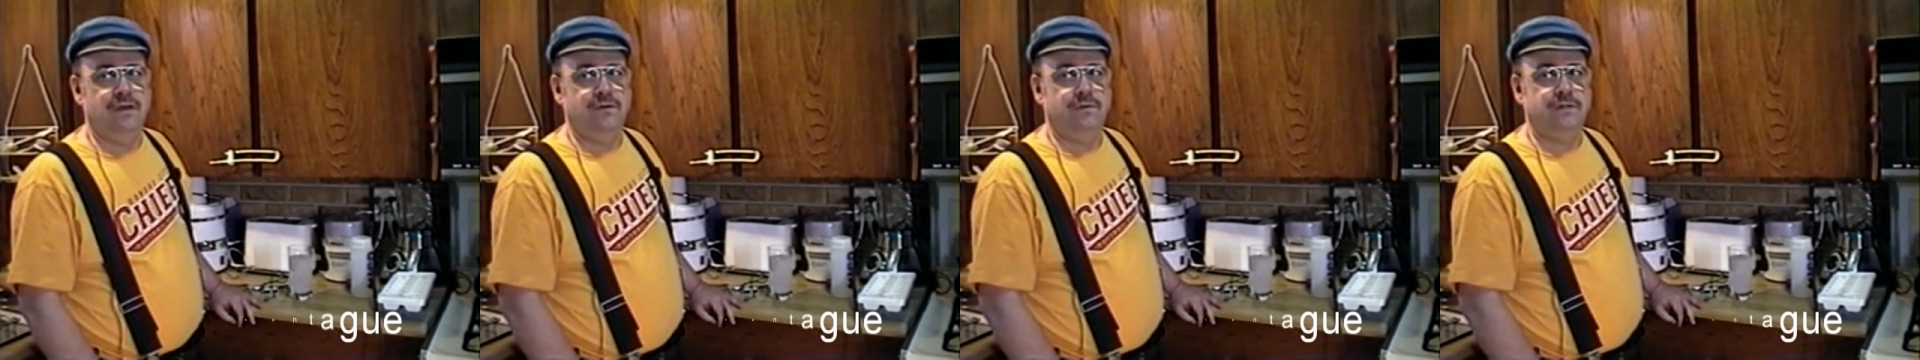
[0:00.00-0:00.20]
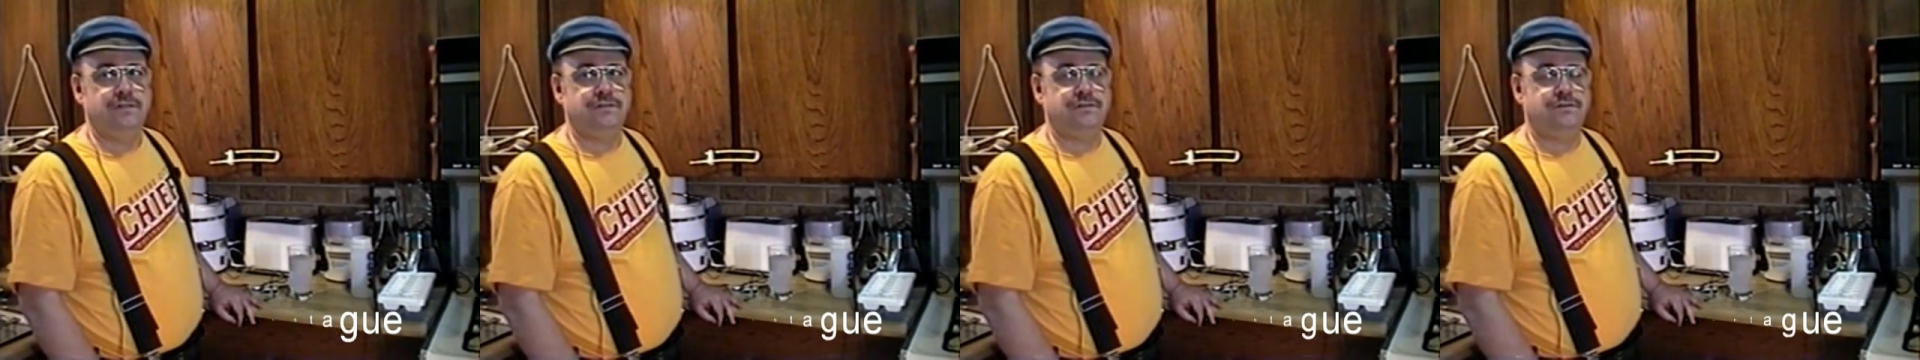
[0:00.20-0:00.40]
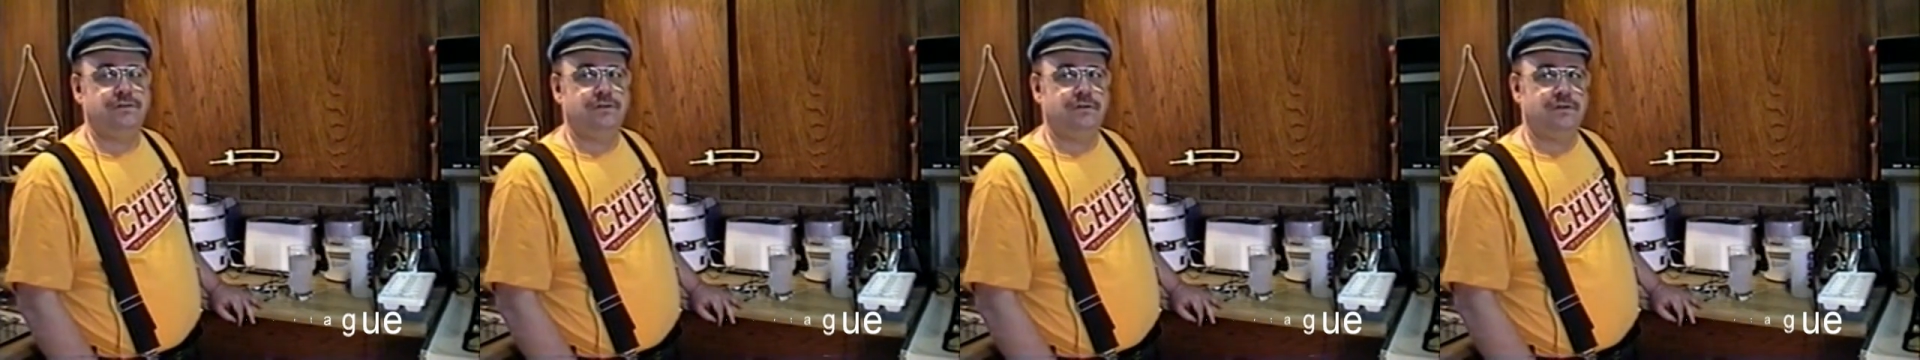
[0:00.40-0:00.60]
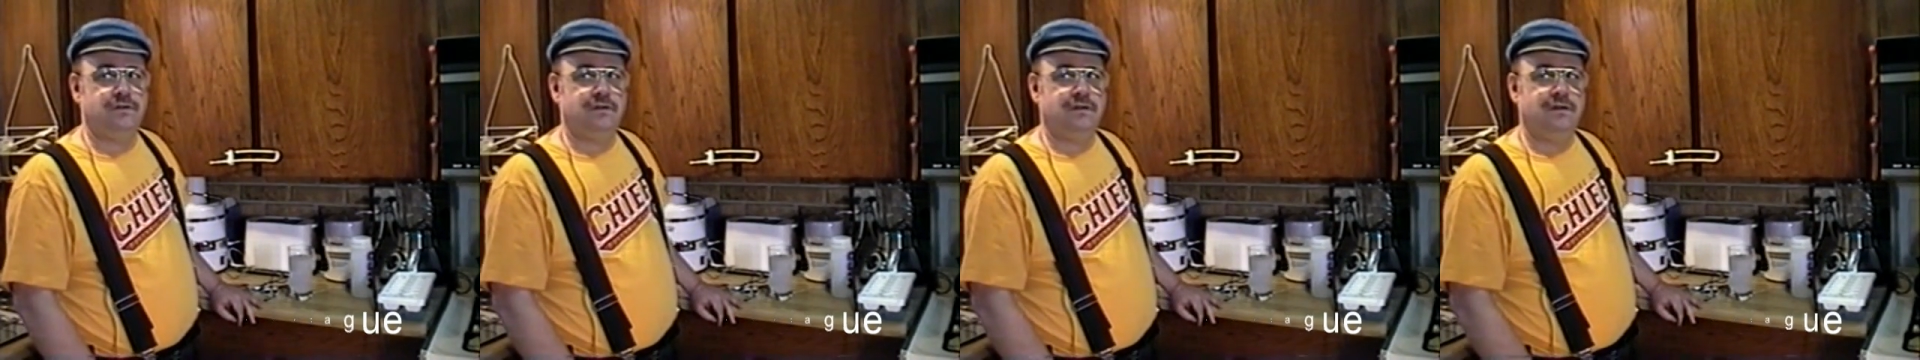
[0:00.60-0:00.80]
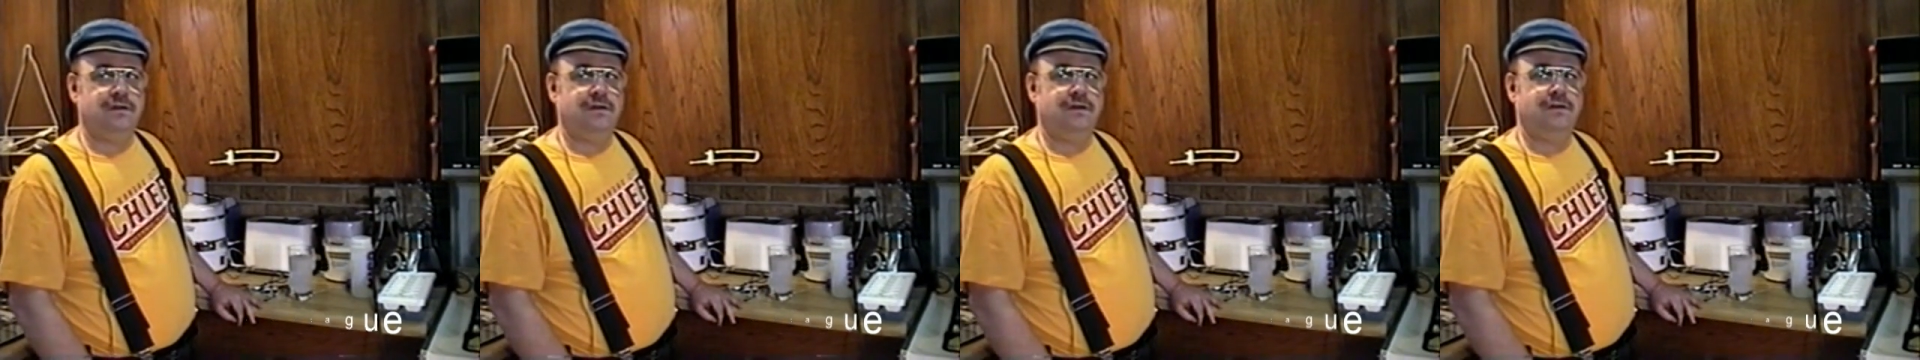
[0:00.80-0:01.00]
which
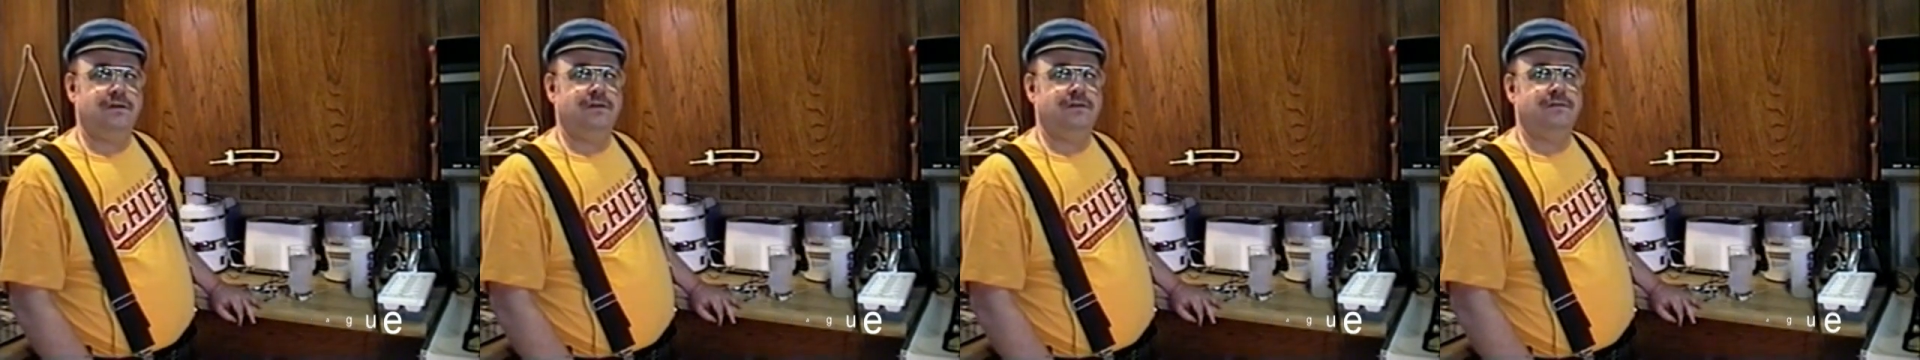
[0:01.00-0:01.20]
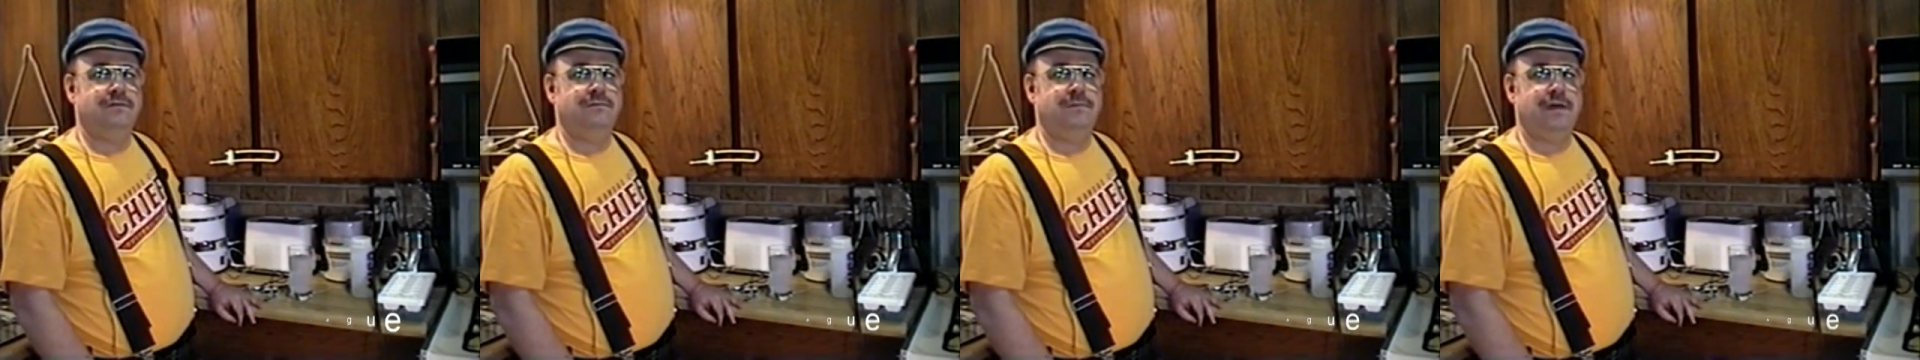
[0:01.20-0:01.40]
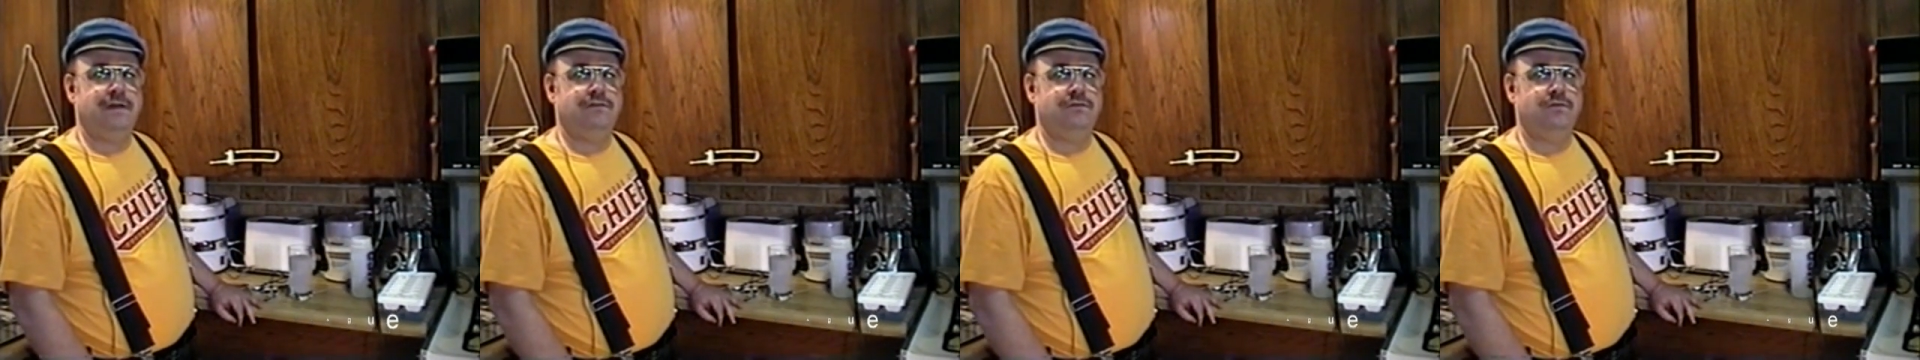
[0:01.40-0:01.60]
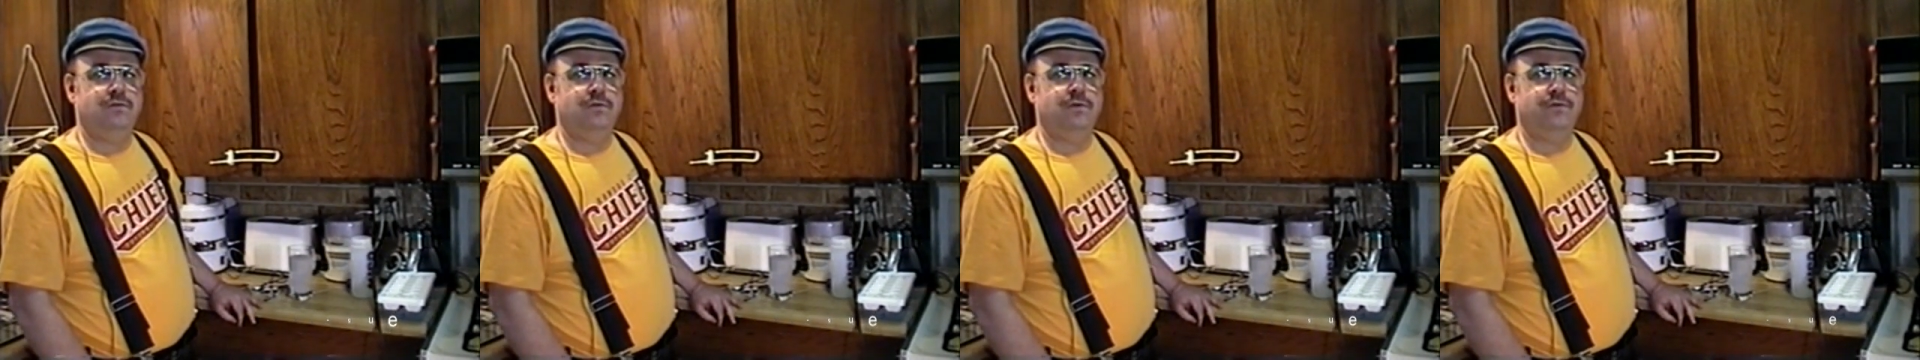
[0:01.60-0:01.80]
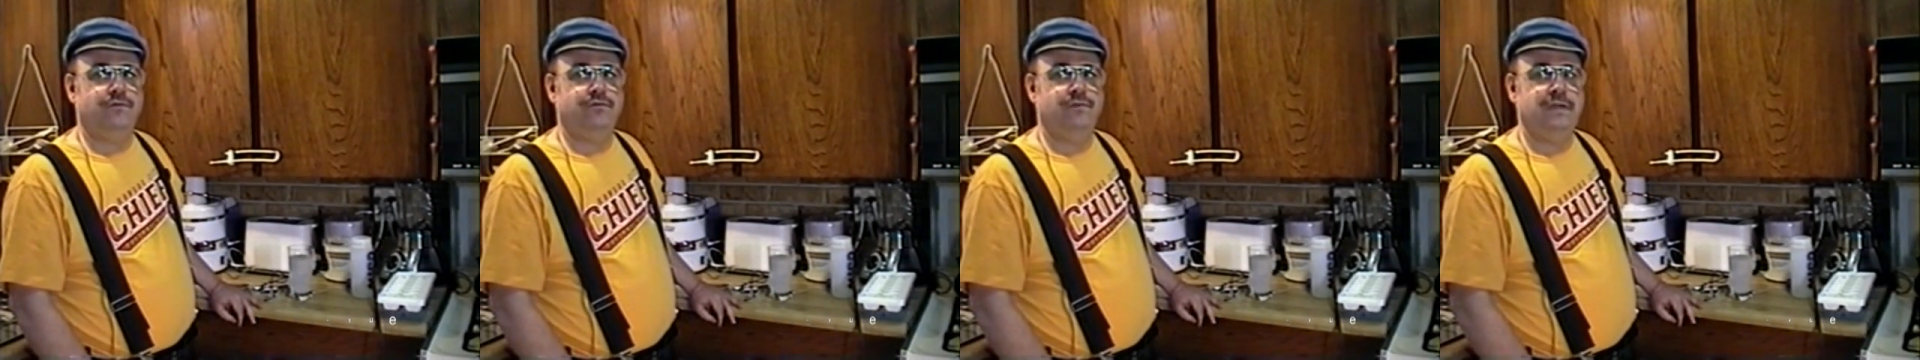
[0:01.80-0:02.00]
took about 2
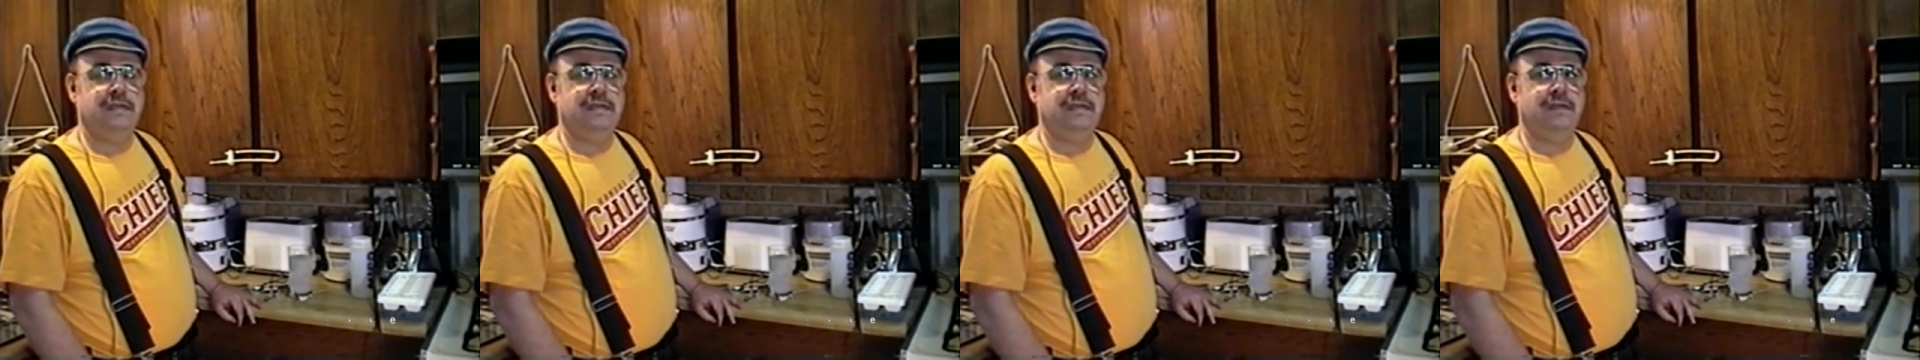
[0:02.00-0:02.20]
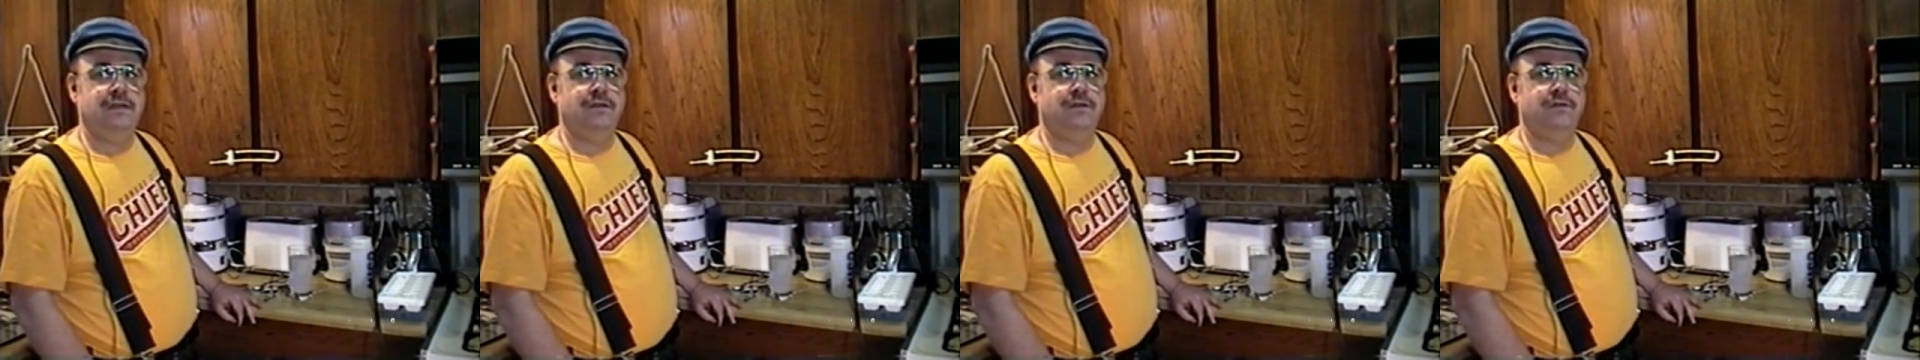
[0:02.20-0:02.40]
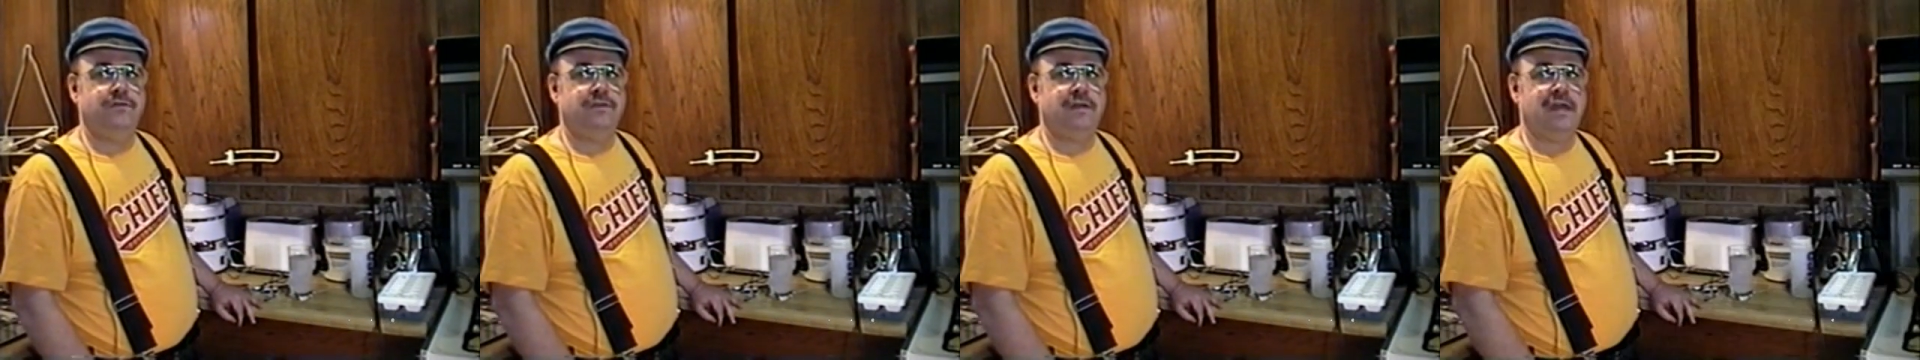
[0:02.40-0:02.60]
or 3 years,